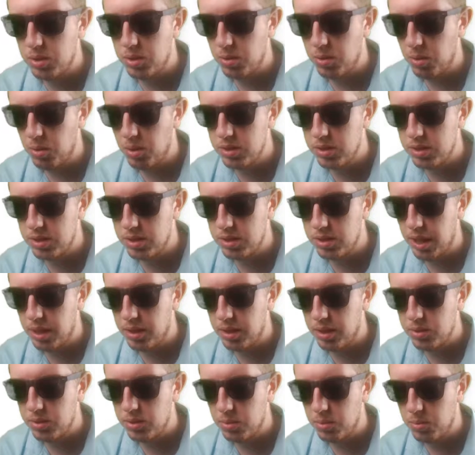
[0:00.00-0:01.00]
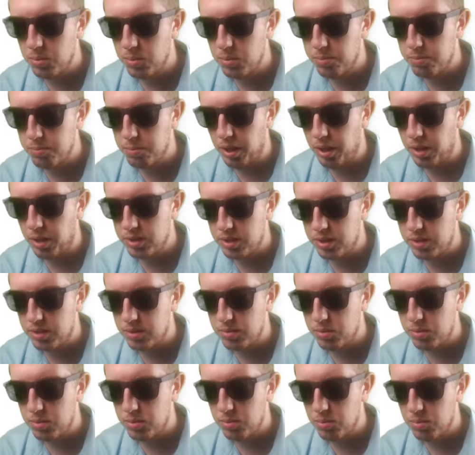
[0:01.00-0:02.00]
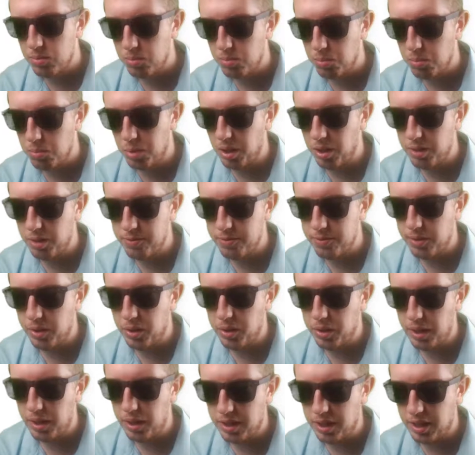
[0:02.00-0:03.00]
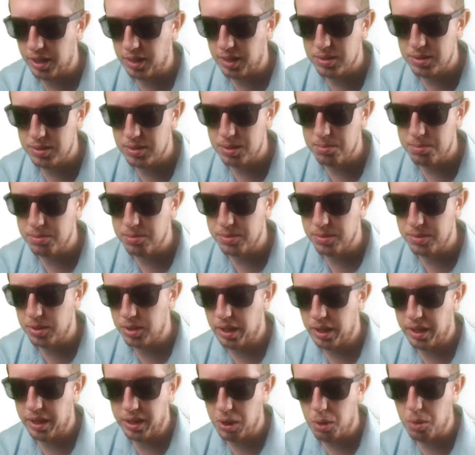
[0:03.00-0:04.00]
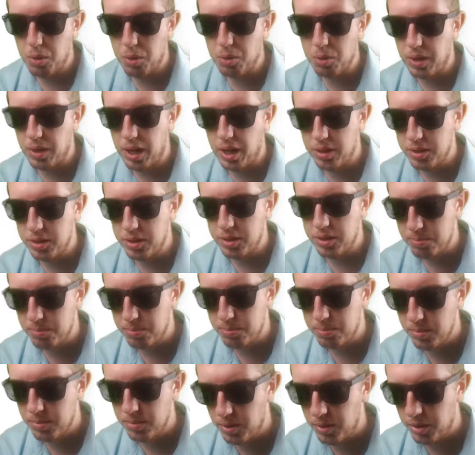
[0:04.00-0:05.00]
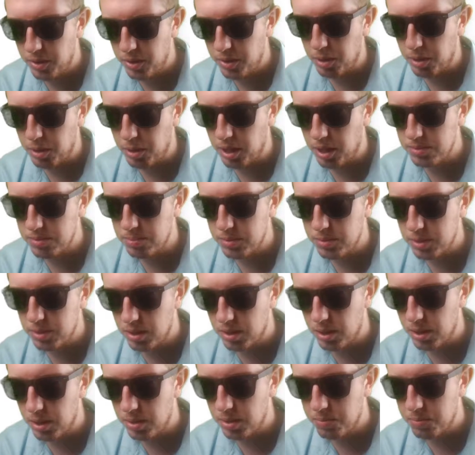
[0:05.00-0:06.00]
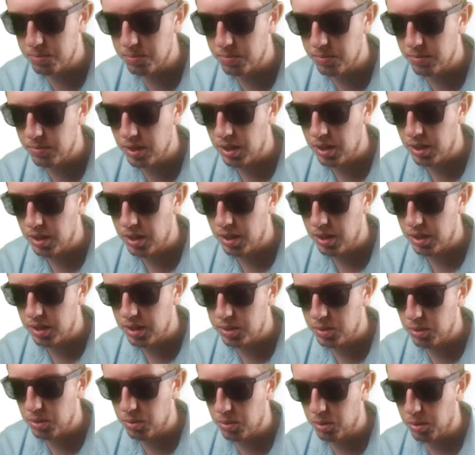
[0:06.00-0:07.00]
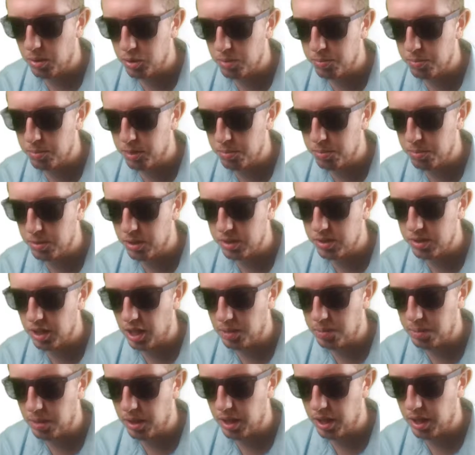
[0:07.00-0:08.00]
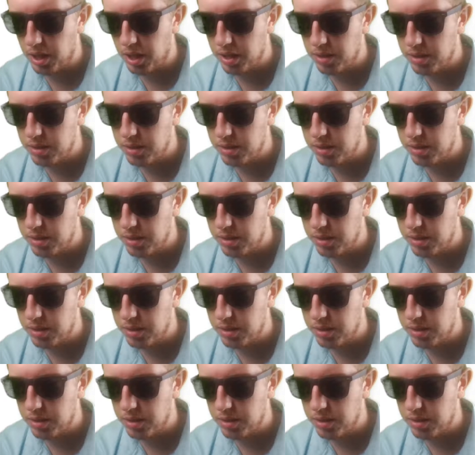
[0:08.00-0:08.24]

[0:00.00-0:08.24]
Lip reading: ones now, so players wouldn't feel like they could subvert, like go around the bombs, you know. So I'll do purple on top of that.